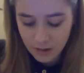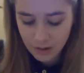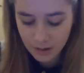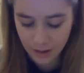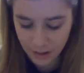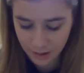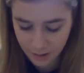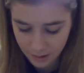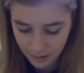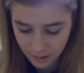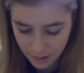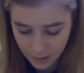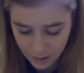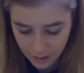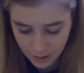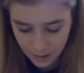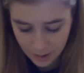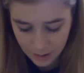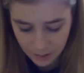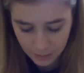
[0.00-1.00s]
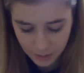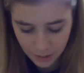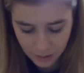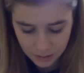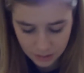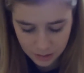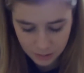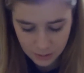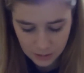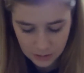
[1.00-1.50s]
and I'm
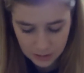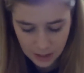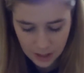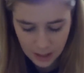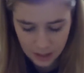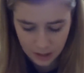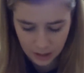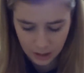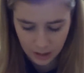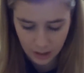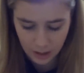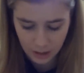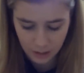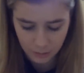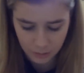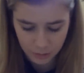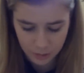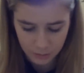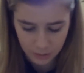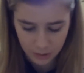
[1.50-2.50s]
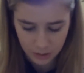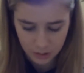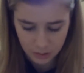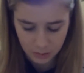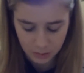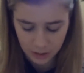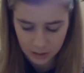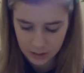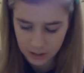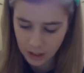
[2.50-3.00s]
going to be taking, which blush
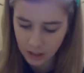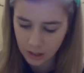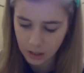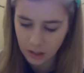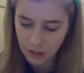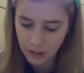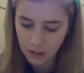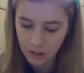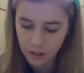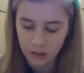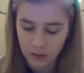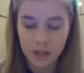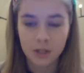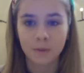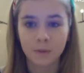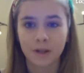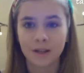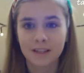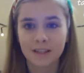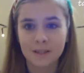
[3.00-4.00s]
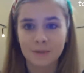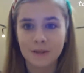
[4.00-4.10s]
am I going to take? This one,